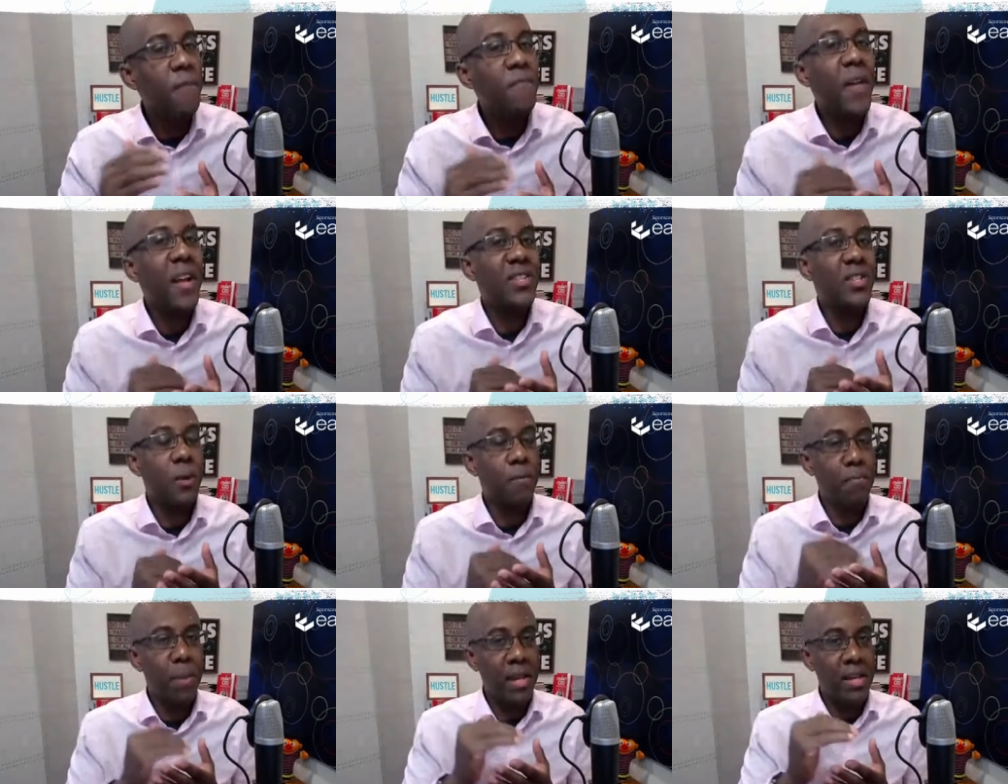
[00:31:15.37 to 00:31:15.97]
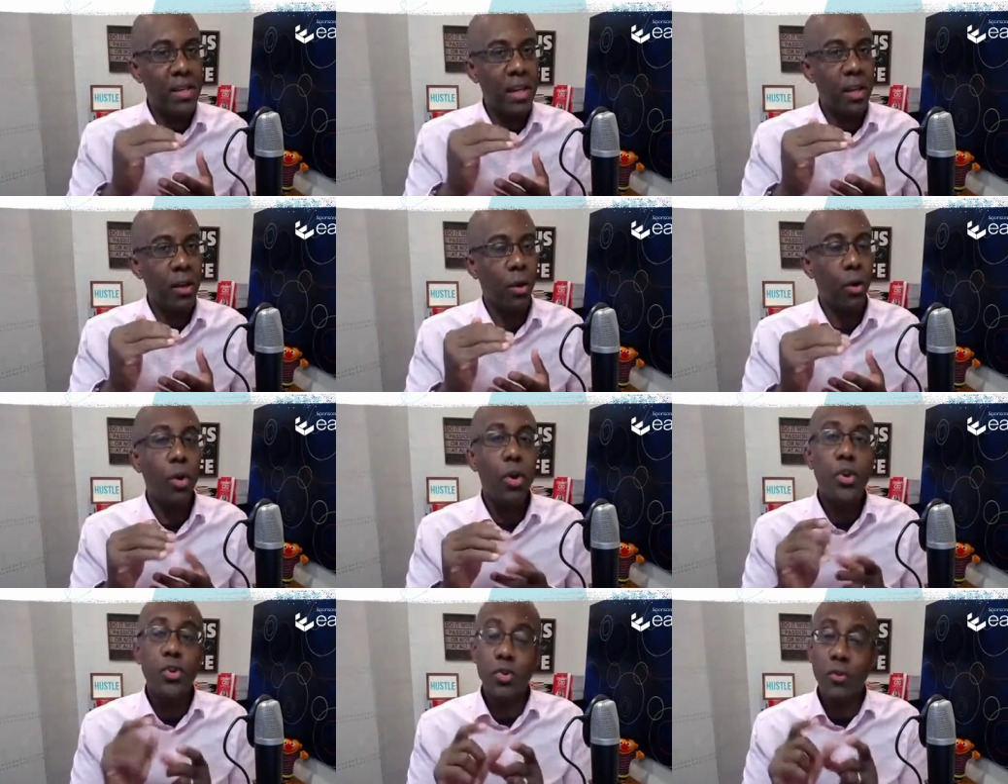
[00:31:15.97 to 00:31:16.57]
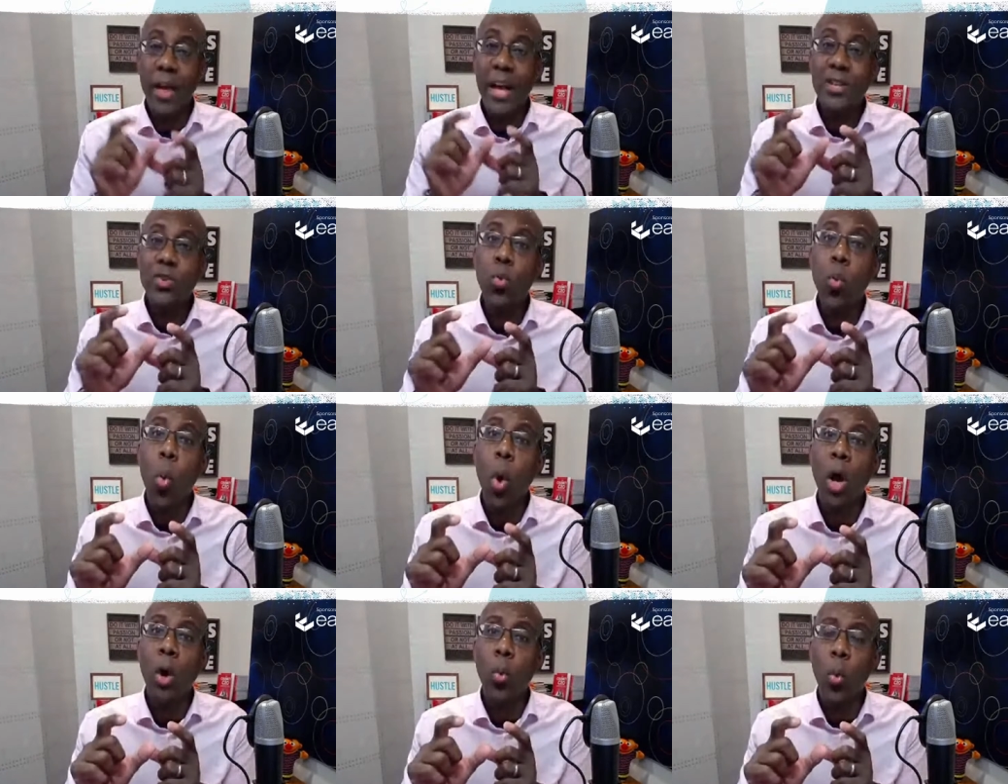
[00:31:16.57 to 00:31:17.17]
That's a big deal. So
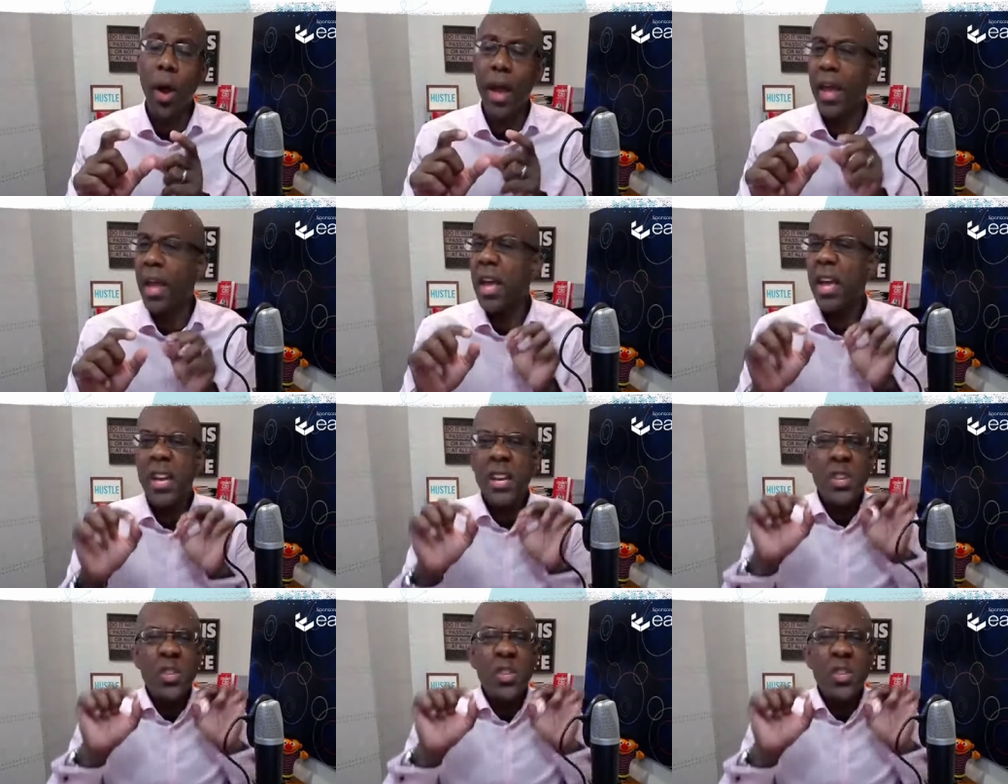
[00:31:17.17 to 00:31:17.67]
that's one way,